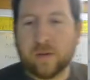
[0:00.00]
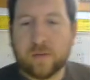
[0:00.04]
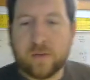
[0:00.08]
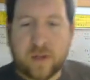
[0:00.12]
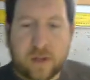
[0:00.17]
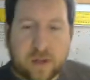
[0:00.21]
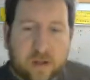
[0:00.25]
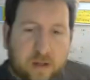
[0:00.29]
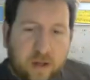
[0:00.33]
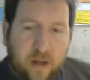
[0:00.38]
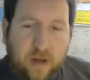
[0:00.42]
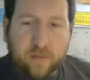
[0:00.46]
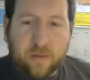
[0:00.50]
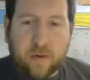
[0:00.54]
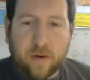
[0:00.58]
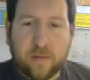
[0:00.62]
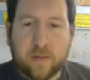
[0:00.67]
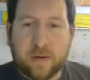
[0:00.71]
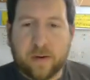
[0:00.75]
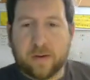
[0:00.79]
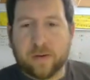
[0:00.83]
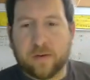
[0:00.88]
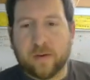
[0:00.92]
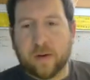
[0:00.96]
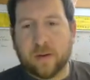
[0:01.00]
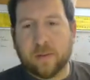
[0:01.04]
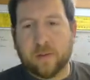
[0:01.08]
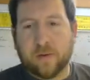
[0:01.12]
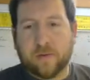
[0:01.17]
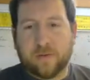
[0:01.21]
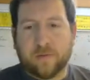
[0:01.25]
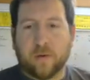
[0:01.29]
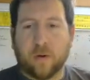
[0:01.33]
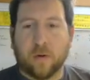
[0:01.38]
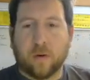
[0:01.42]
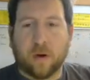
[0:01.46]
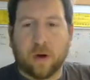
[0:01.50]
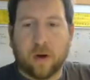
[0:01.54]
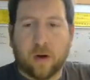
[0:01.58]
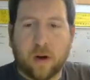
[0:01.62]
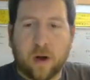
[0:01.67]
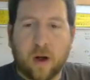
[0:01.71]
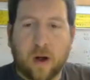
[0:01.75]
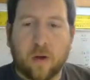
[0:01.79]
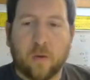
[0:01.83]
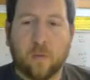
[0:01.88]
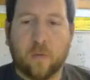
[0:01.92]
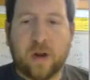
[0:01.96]
just like what we were doing before,
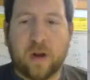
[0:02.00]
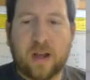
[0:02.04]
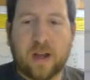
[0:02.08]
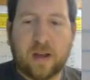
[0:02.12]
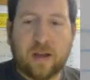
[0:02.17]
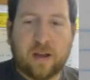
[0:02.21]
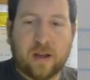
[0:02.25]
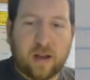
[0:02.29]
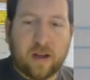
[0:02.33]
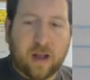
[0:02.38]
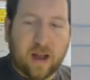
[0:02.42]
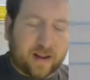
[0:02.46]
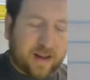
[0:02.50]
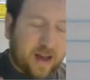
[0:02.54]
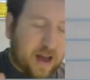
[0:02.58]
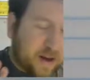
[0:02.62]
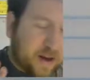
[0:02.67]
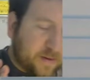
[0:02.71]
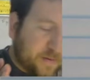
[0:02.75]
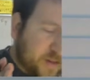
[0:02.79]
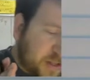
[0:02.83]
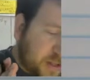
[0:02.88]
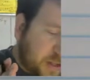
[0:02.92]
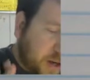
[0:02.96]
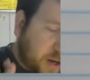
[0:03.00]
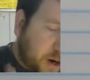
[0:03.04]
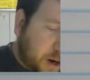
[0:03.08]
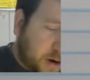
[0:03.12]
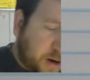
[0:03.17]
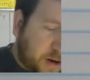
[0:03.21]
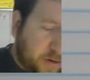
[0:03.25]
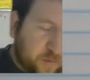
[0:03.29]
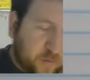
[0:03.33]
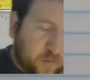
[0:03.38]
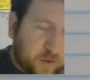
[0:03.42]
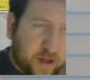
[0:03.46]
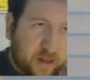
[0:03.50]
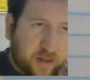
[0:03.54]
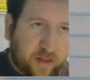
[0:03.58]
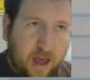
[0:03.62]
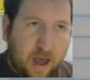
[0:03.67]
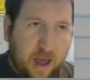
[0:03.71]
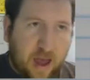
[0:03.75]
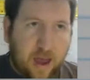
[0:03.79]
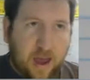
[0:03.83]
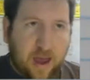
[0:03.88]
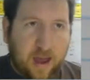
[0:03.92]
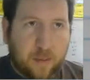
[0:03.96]
we kind of started with
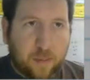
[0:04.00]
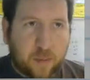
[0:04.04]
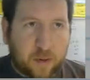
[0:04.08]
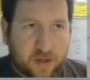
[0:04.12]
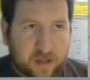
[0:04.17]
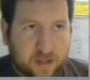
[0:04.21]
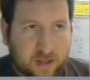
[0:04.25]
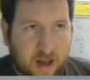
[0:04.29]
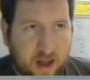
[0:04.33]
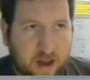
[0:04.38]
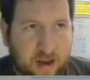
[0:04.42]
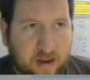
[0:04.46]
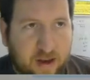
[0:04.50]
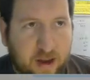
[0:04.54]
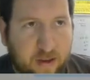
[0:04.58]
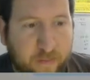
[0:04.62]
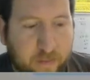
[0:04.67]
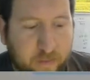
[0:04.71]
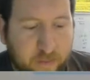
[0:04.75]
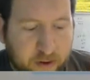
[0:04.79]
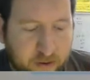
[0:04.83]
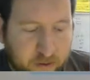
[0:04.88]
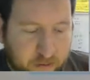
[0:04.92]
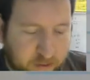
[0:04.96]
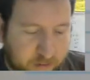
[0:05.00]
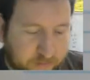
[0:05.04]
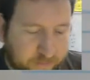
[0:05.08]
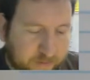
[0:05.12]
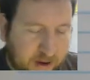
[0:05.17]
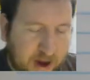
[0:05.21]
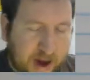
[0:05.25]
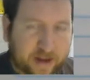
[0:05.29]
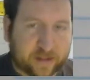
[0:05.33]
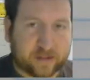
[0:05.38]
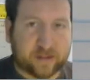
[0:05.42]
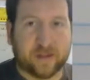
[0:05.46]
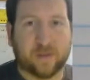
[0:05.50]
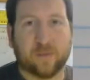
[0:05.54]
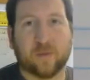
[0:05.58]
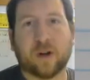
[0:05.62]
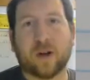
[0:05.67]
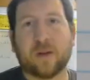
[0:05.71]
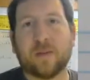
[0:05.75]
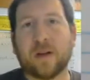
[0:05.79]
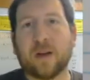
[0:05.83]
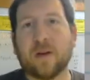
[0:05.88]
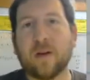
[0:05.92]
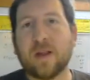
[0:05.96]
a percent and we went to a fraction. We're
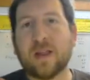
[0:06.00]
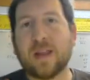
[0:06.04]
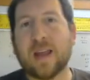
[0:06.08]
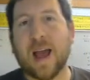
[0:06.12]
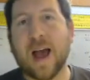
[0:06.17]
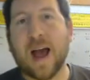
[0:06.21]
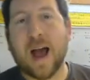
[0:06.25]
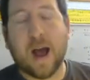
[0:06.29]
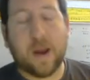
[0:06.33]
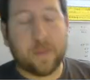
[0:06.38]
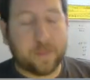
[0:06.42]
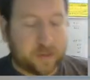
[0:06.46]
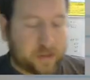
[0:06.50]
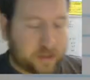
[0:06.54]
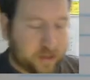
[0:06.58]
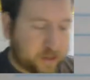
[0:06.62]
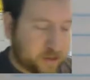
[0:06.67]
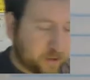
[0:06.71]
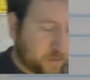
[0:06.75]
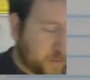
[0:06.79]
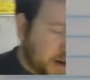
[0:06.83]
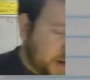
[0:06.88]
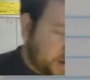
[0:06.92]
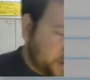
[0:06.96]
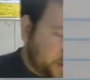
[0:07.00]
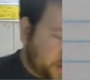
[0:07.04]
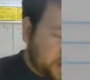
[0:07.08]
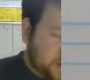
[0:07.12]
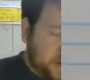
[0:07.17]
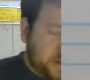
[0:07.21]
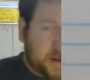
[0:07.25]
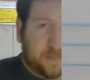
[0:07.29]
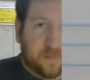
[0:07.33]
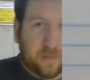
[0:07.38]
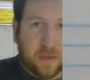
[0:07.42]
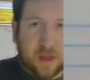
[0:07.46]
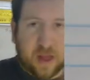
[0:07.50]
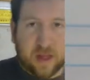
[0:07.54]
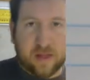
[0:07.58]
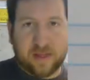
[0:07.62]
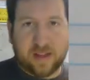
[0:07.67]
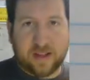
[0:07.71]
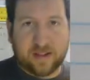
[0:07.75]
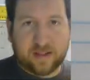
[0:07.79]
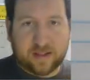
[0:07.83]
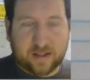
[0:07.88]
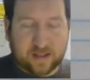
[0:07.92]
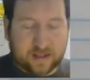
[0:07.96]
going to be going the opposite direction this